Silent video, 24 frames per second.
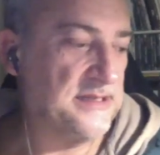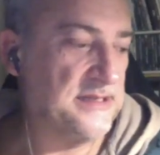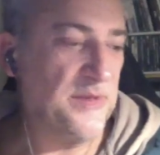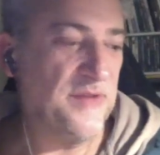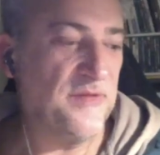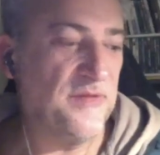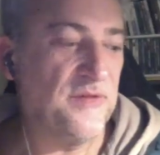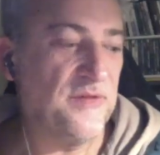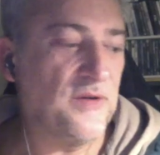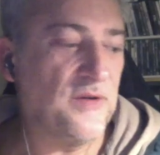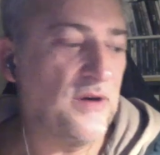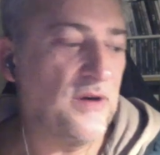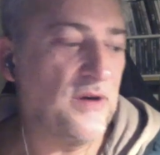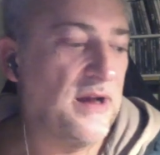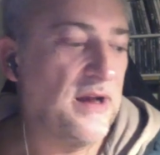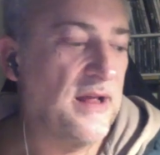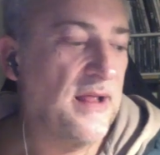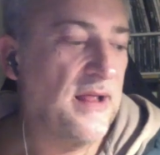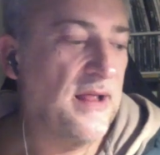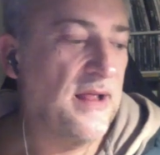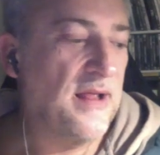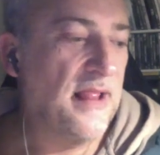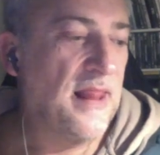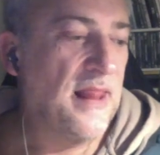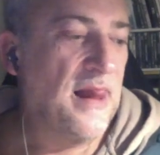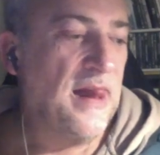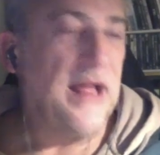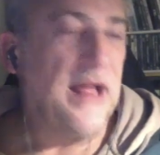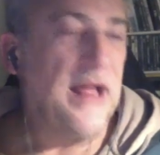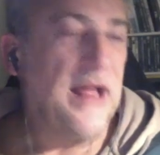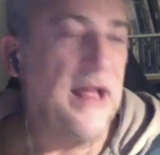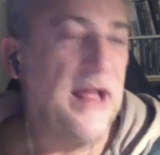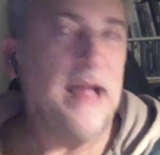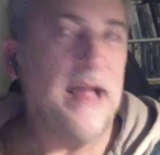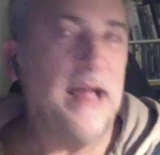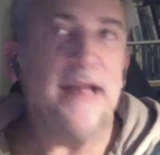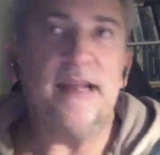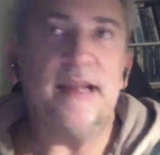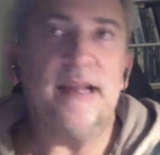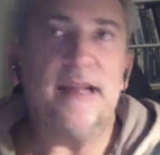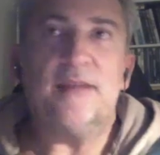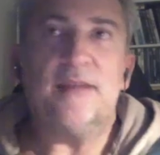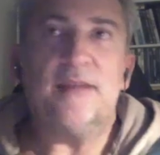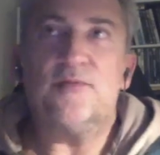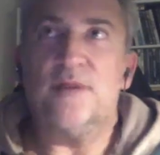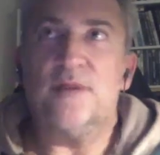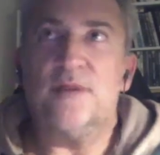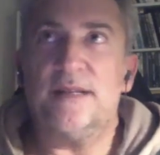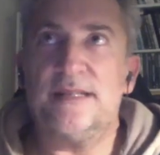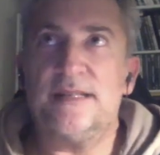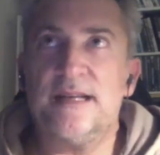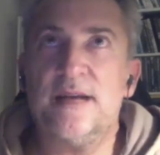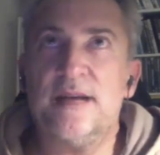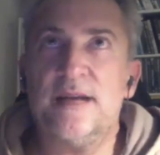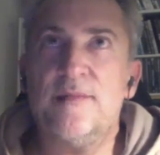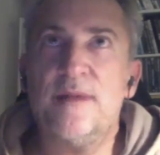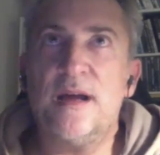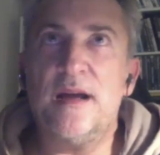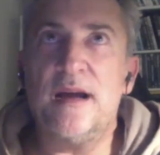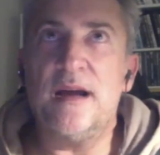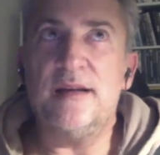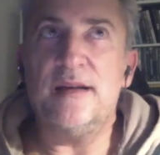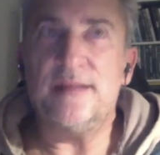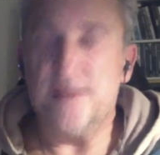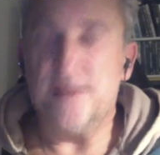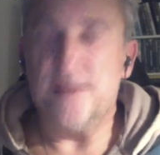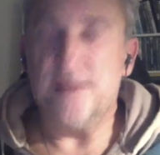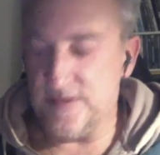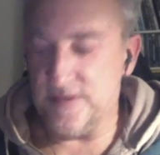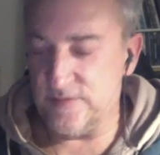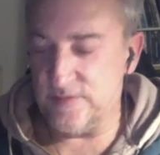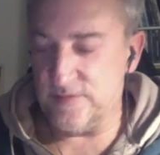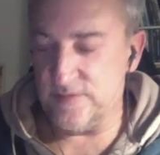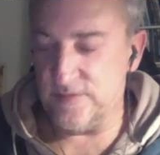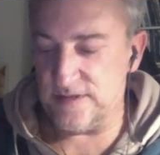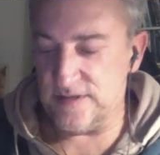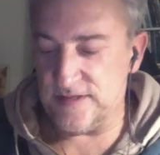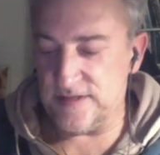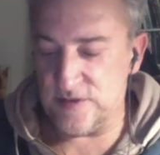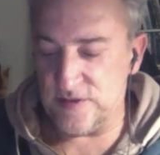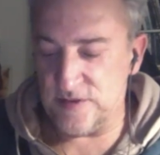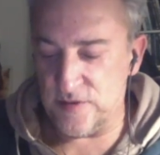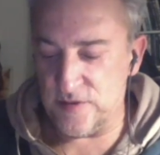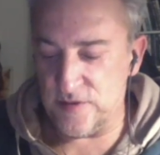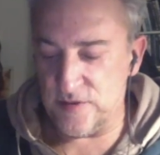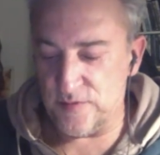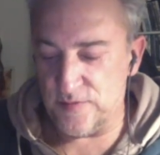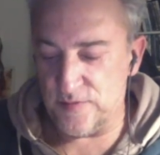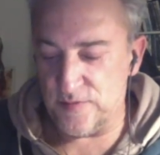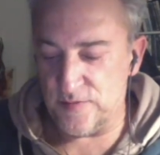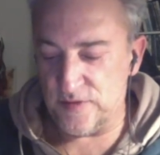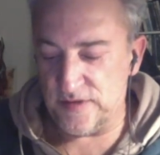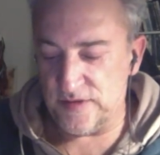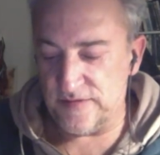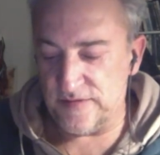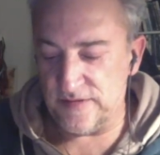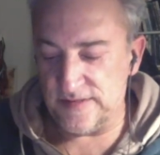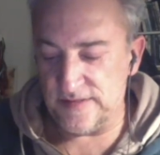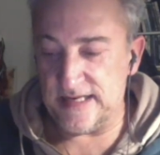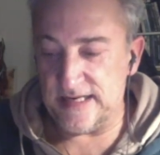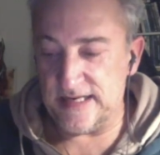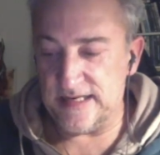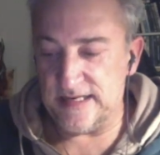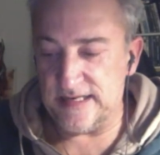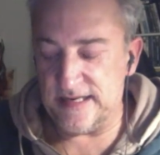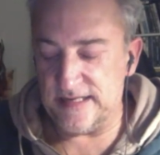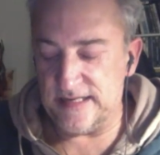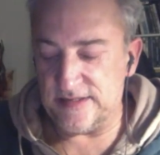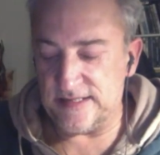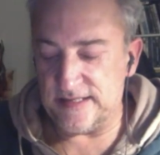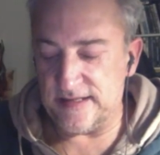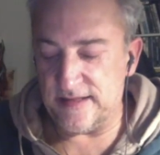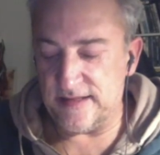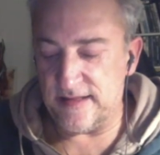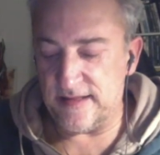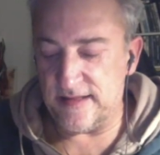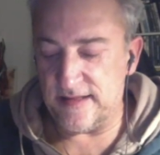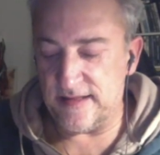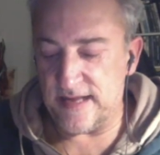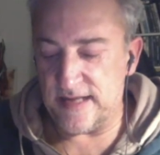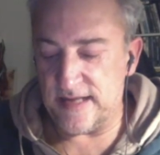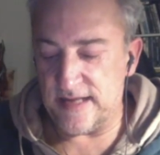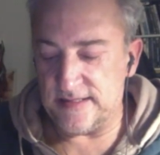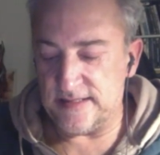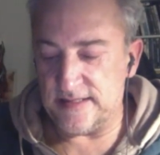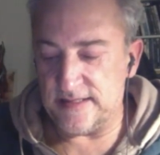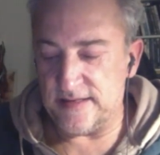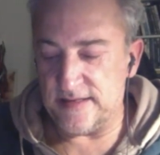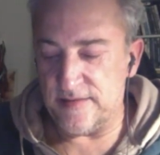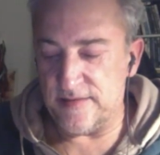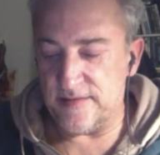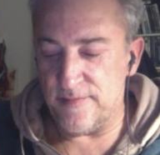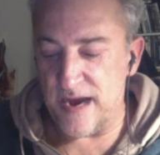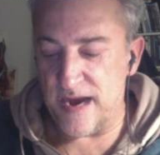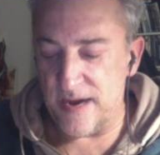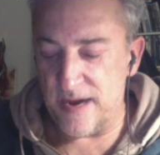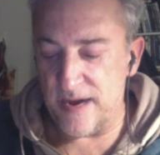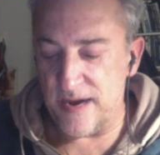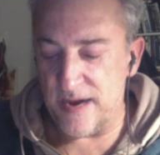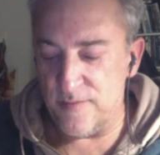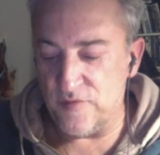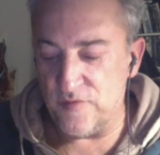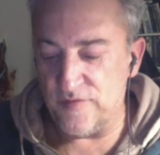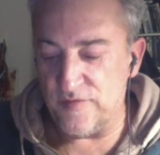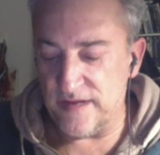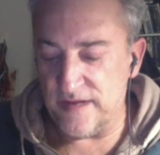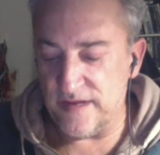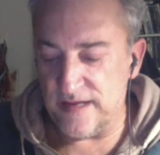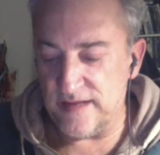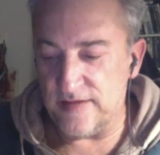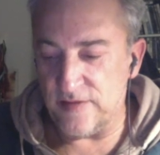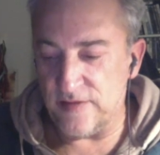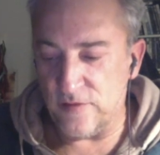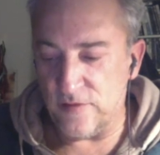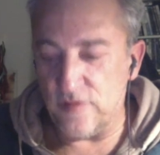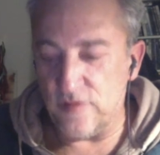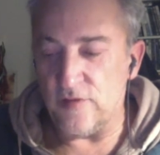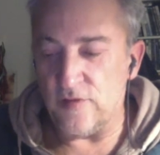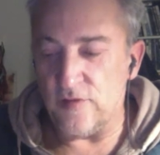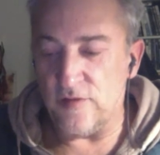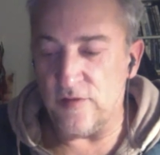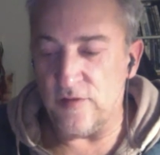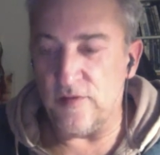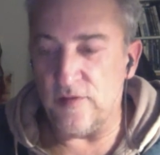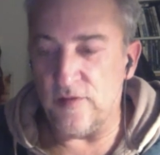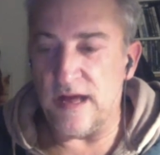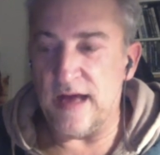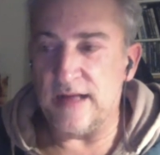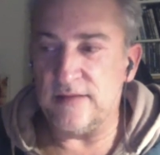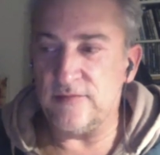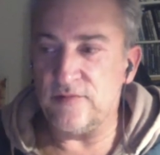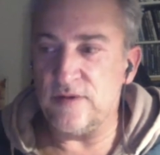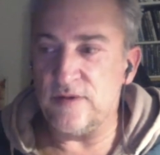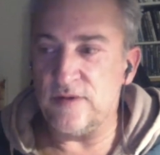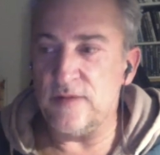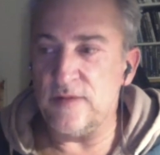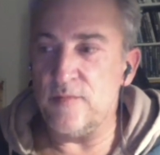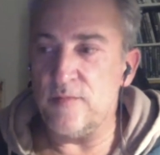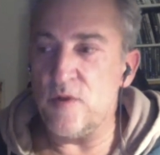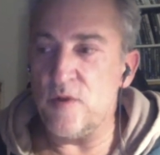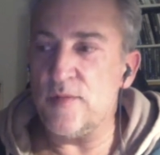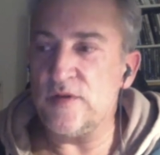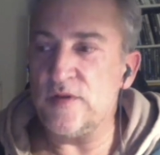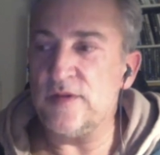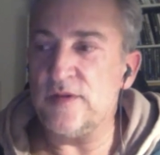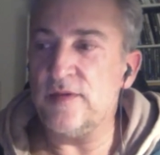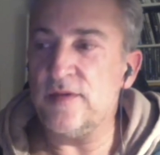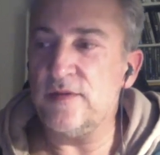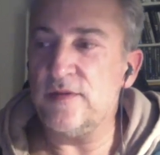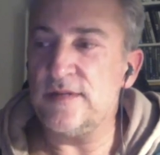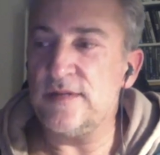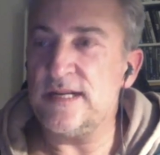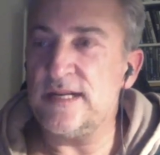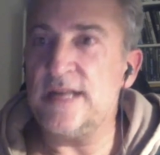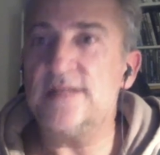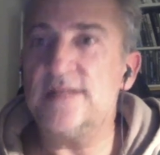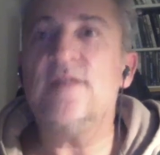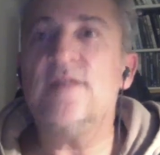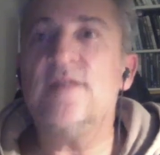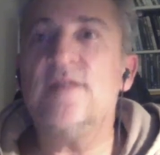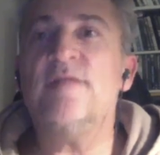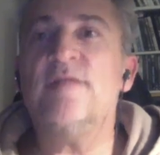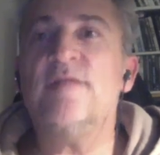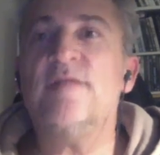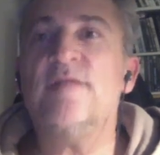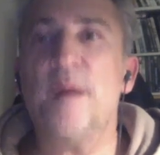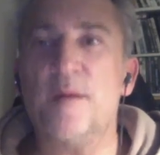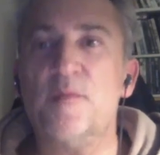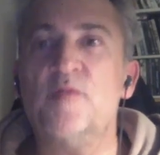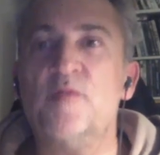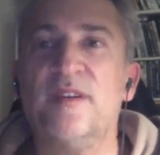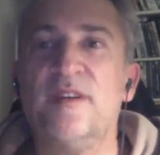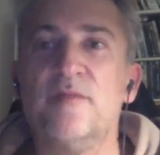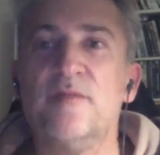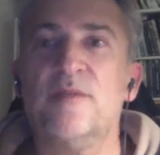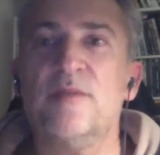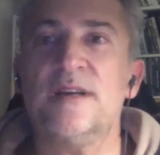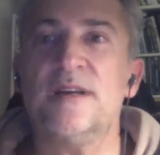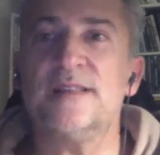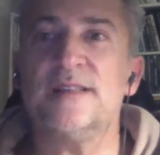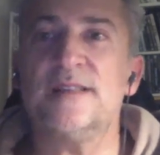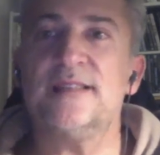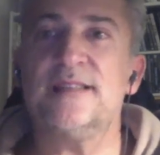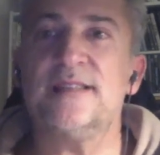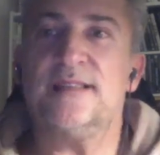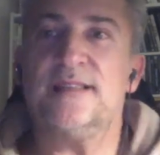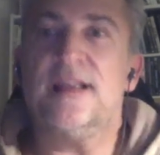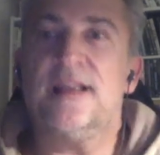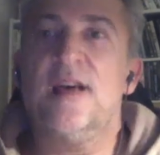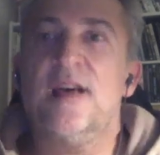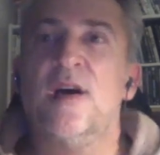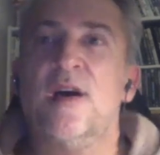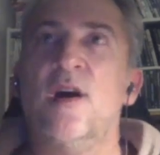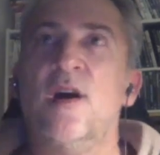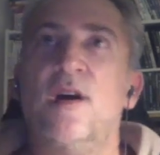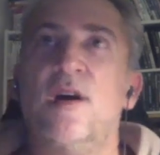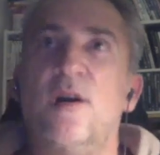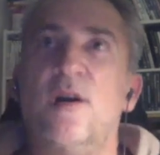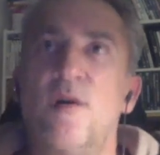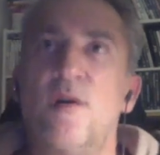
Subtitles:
existing before. And at what time I thought it was so beautiful that my movie, at one moment, the title of my movie was